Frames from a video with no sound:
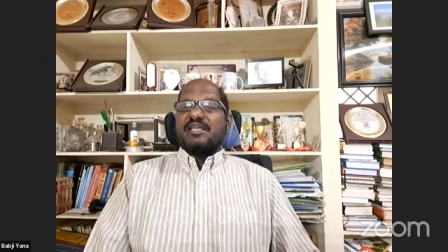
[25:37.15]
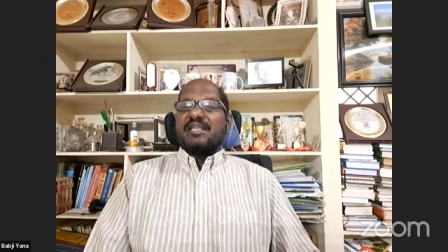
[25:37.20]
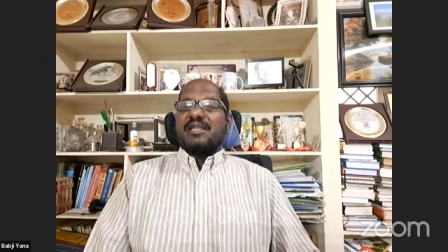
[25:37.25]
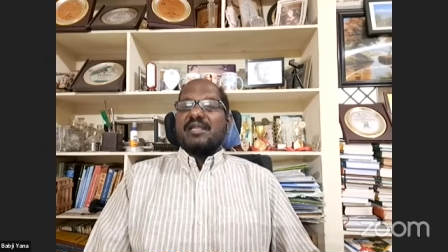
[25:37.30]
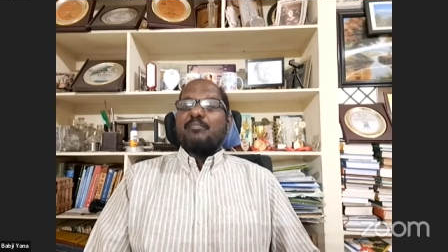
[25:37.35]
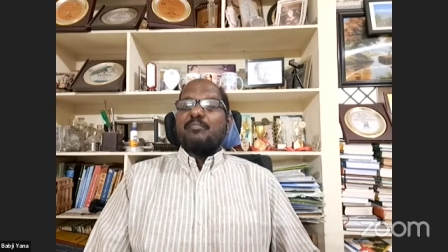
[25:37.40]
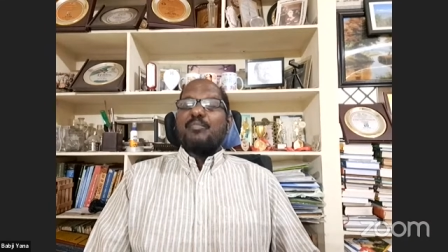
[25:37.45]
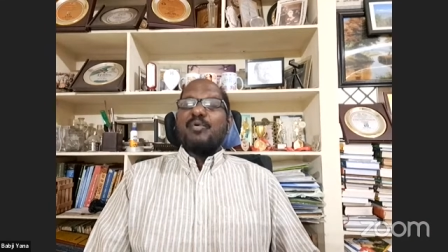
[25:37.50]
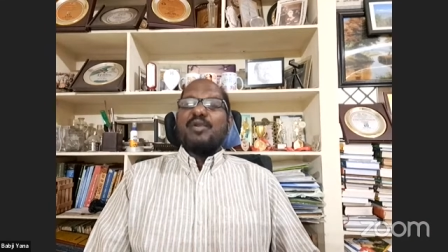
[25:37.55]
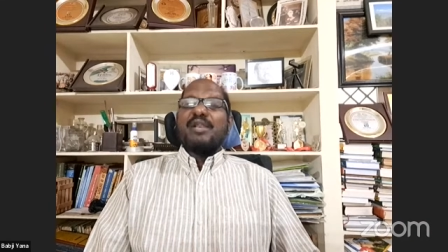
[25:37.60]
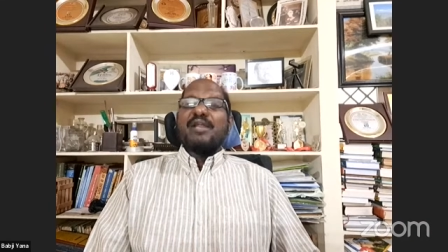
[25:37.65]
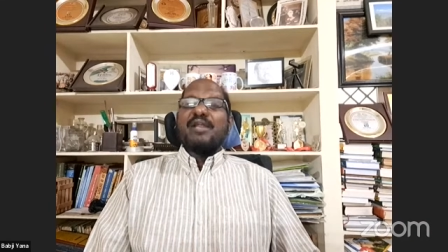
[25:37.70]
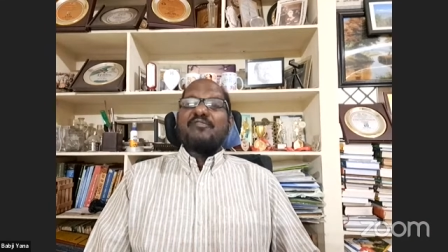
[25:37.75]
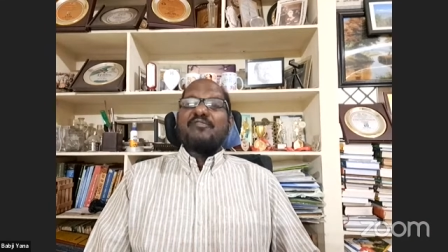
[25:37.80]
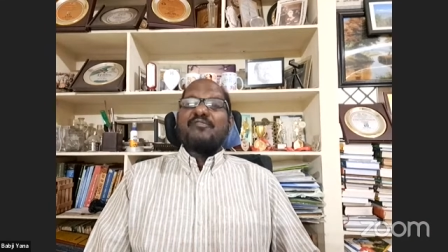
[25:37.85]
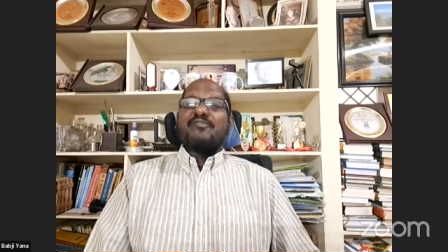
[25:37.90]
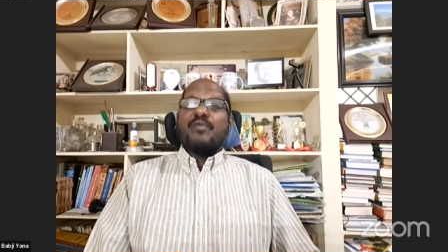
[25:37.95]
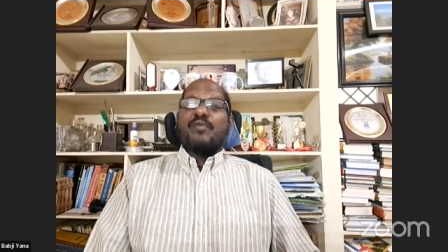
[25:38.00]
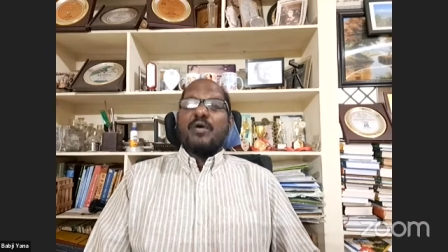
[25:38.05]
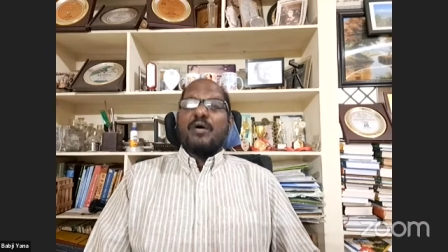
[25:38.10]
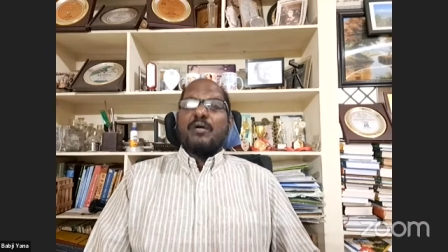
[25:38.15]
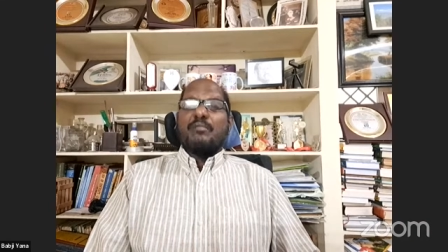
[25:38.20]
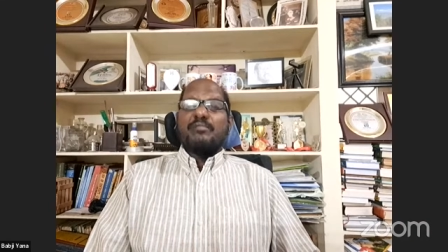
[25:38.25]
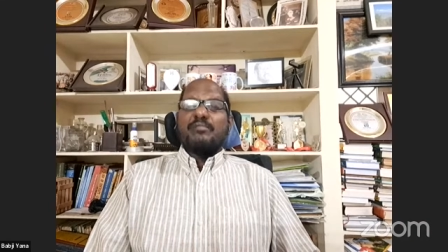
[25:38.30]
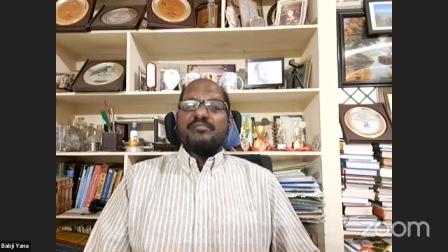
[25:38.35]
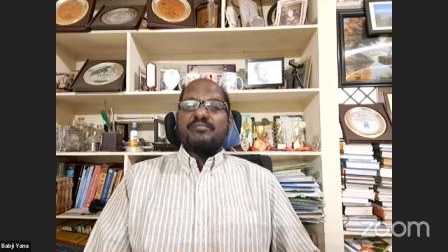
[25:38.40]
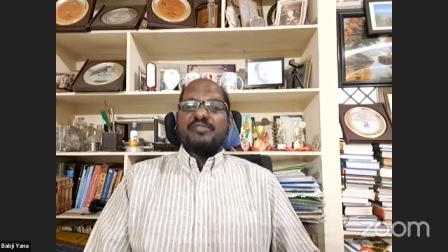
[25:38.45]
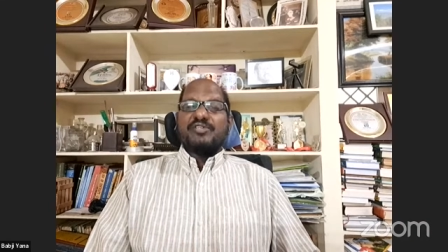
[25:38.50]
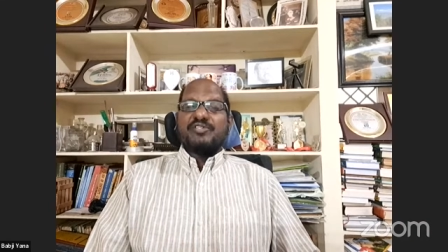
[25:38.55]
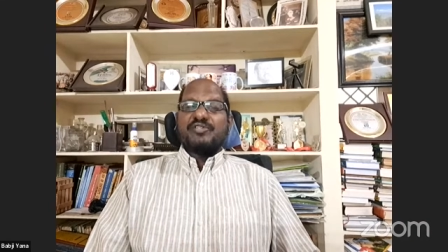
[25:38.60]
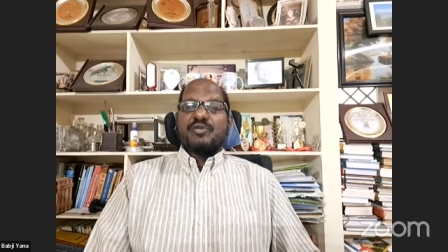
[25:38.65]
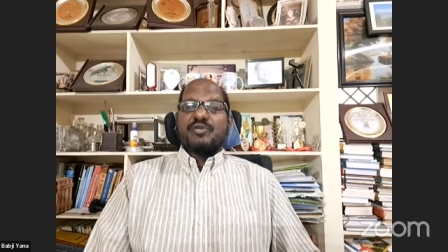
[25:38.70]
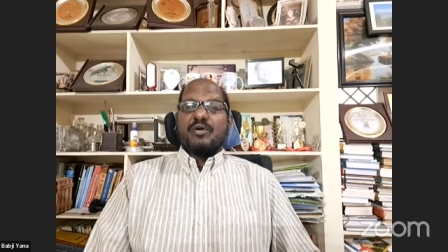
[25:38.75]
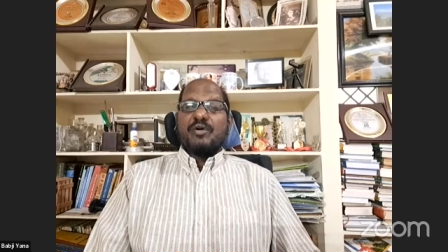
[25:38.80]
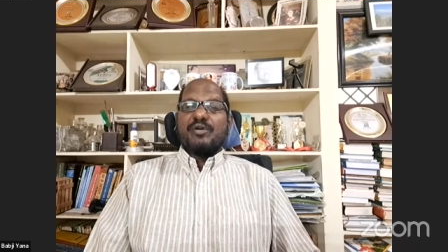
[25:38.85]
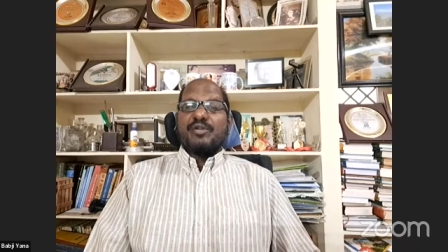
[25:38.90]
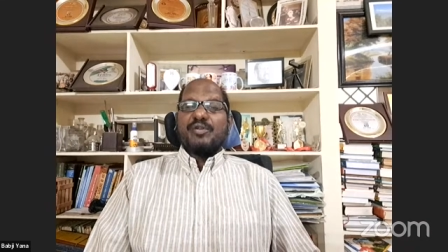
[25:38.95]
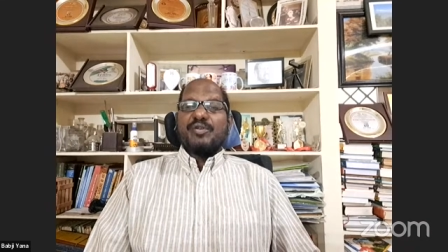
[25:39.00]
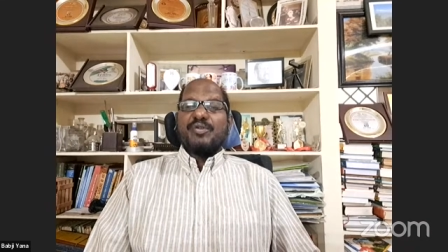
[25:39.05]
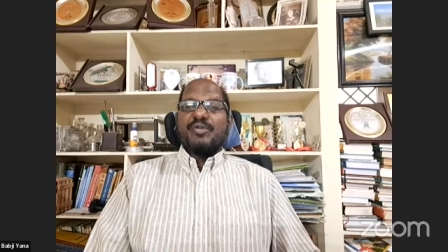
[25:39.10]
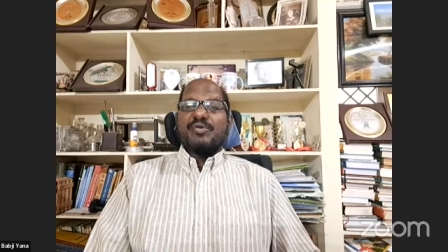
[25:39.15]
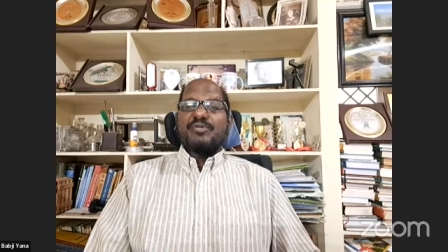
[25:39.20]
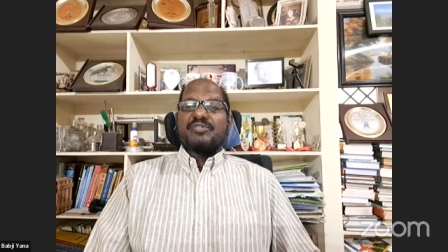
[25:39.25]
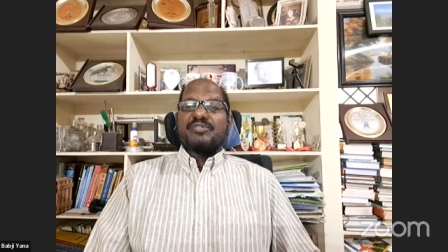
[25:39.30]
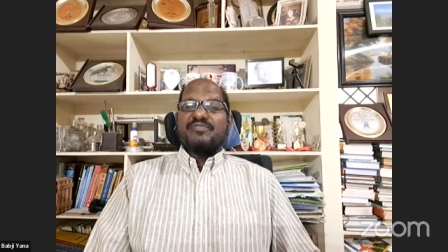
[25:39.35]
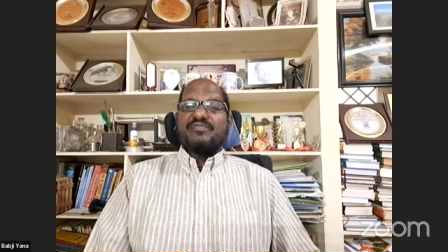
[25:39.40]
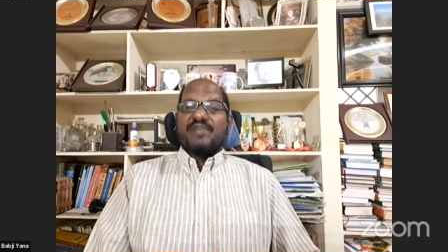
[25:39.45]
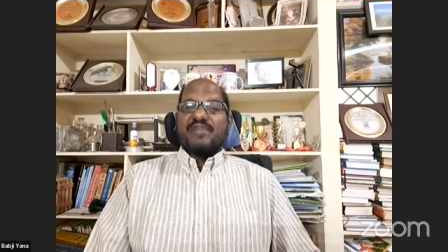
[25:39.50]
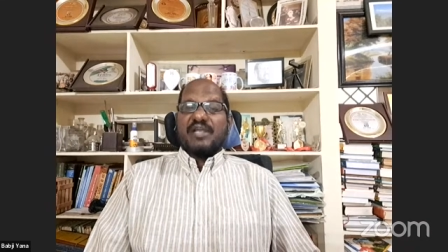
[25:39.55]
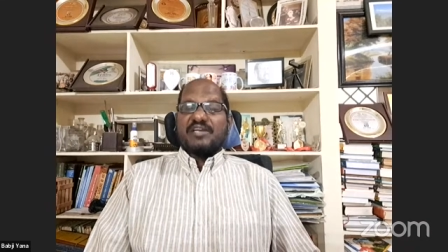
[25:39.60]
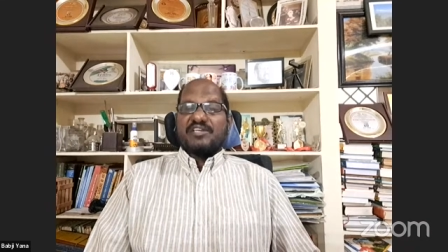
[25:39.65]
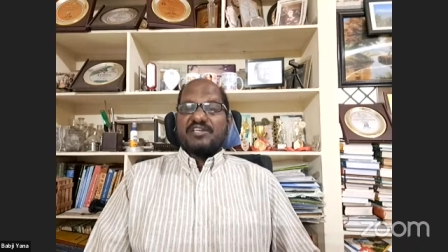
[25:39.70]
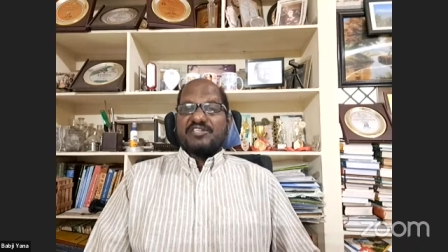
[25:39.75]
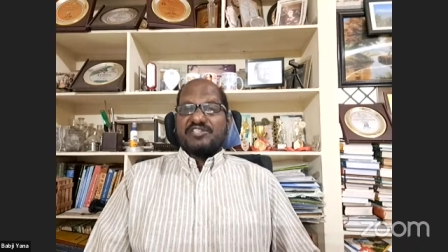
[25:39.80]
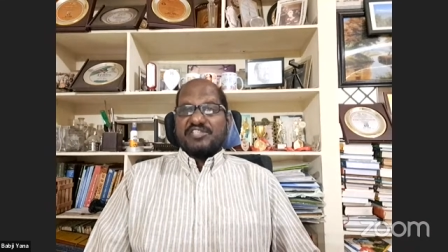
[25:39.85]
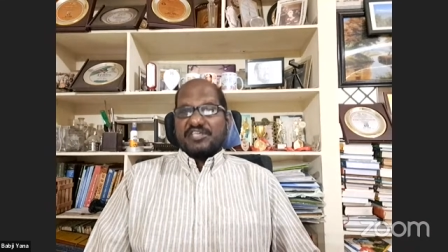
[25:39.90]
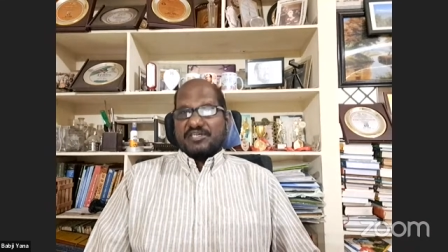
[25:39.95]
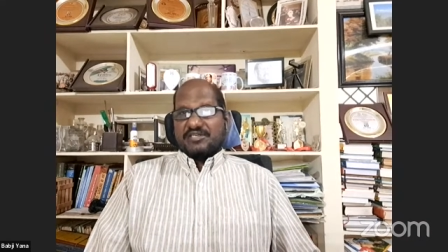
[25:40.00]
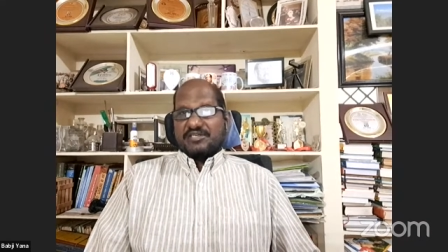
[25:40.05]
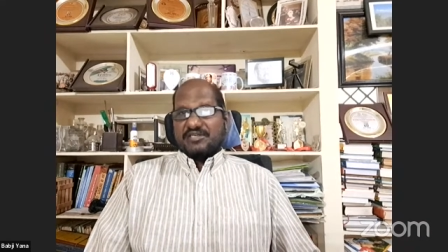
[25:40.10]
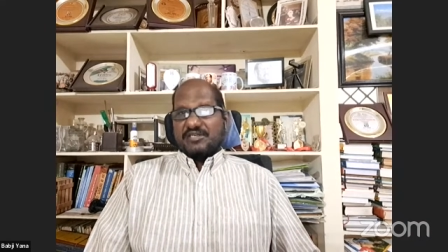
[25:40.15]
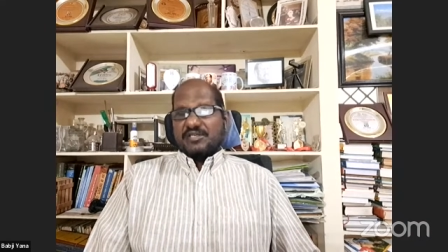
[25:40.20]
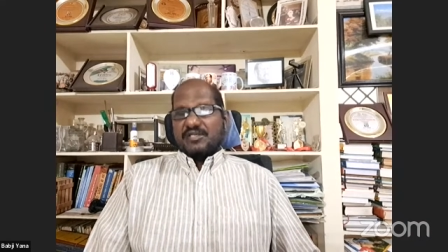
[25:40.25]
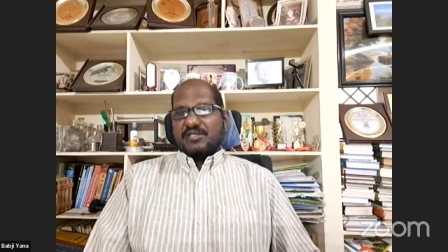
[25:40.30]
in a bullet form is called a news fact sheet.